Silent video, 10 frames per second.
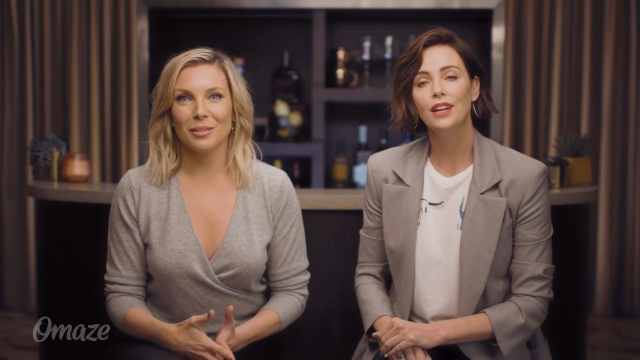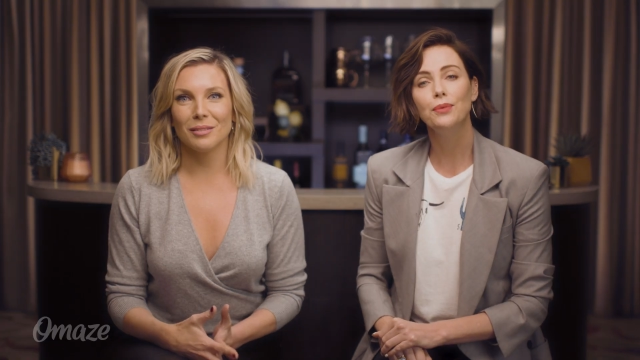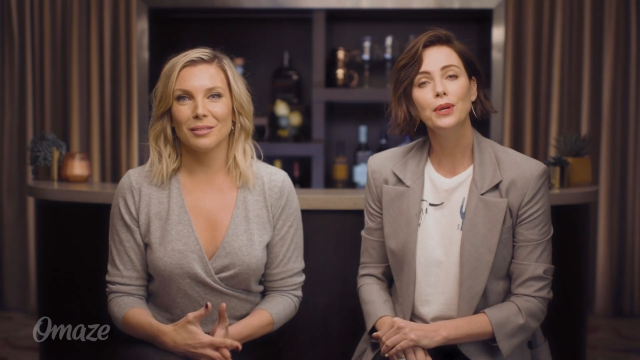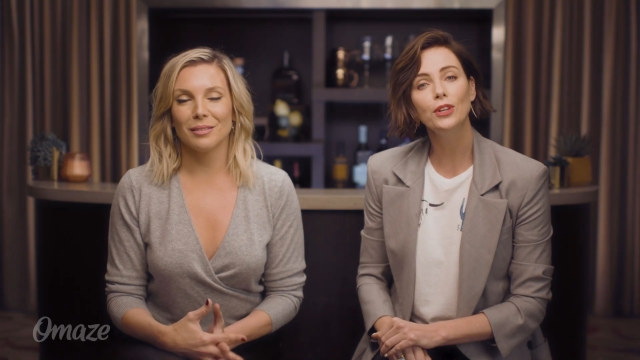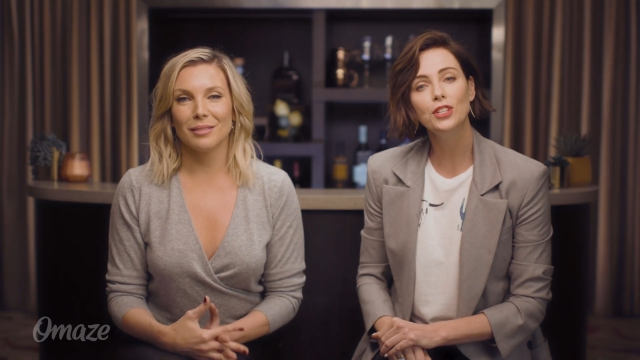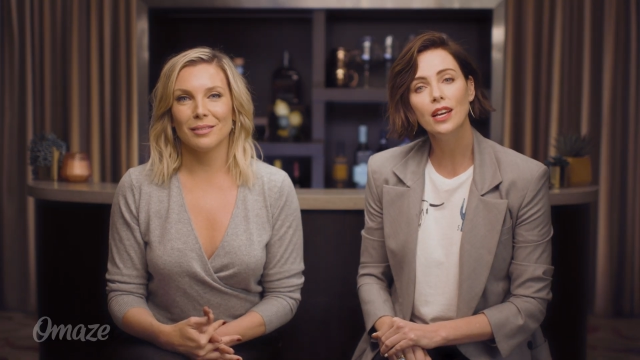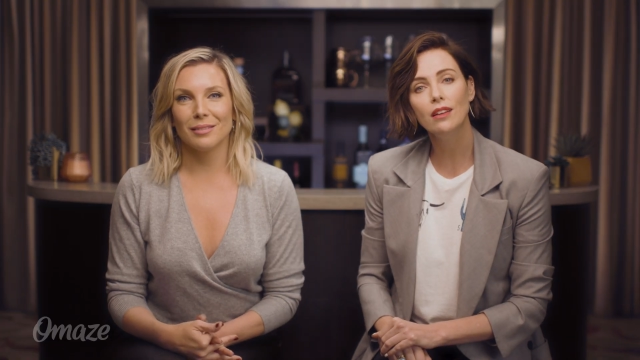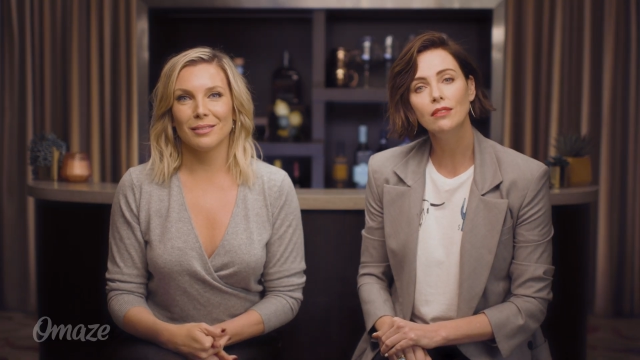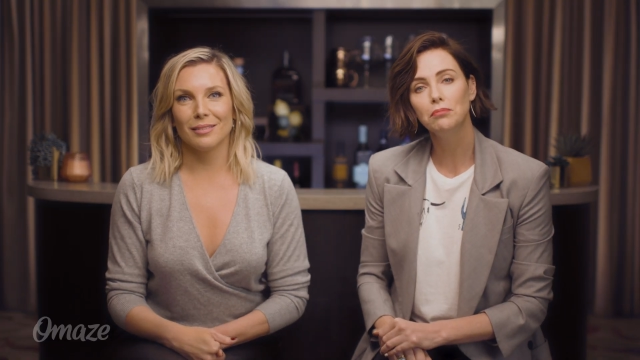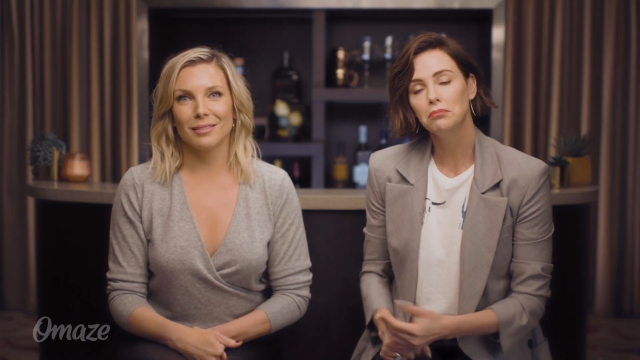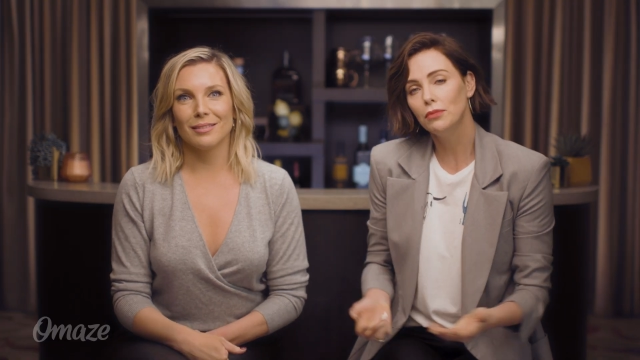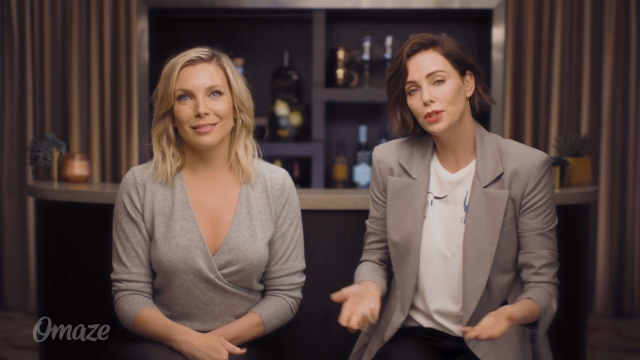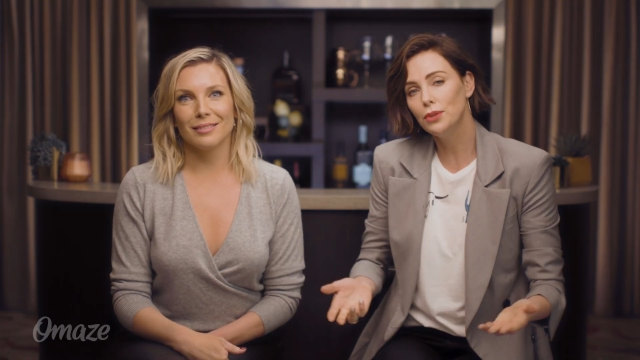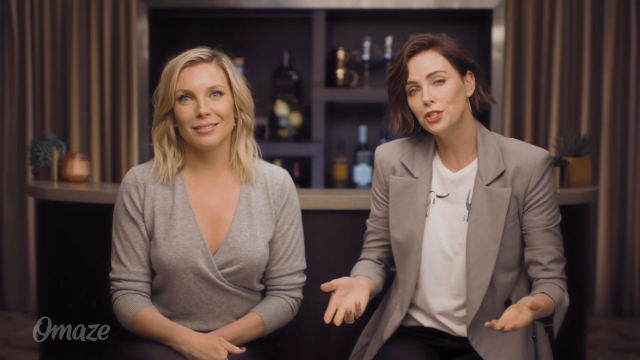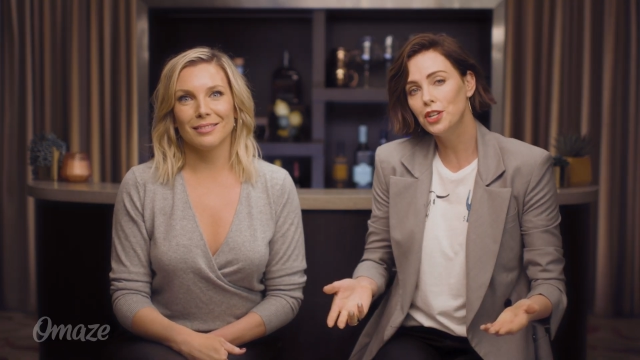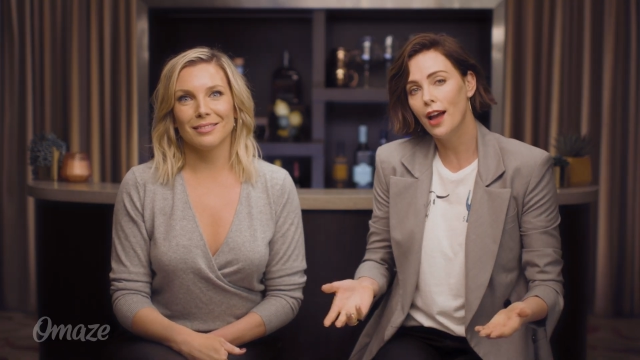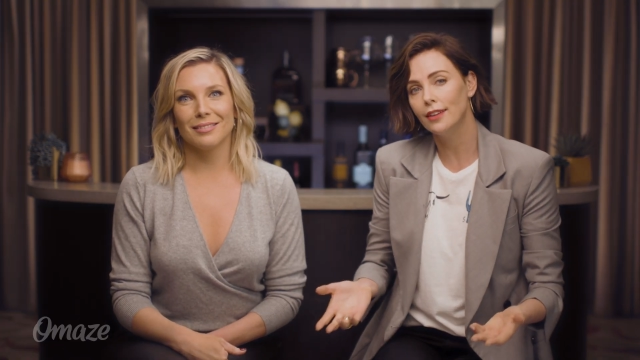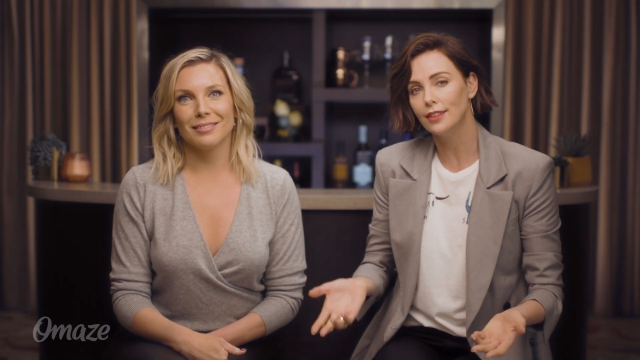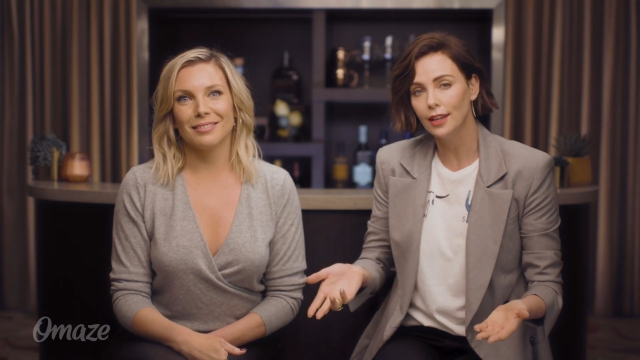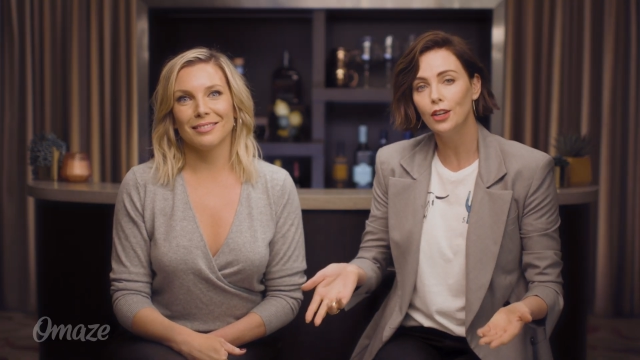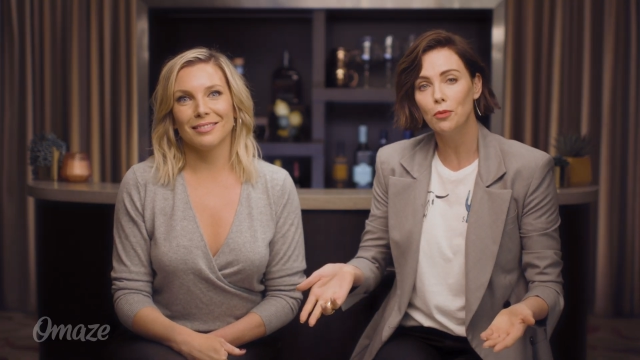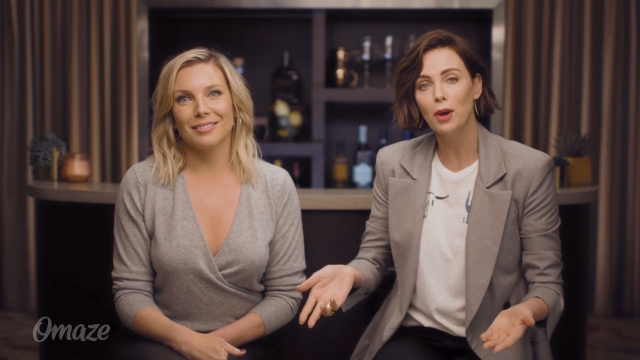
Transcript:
Speaker 1: And if we go to jail, we do a shot in our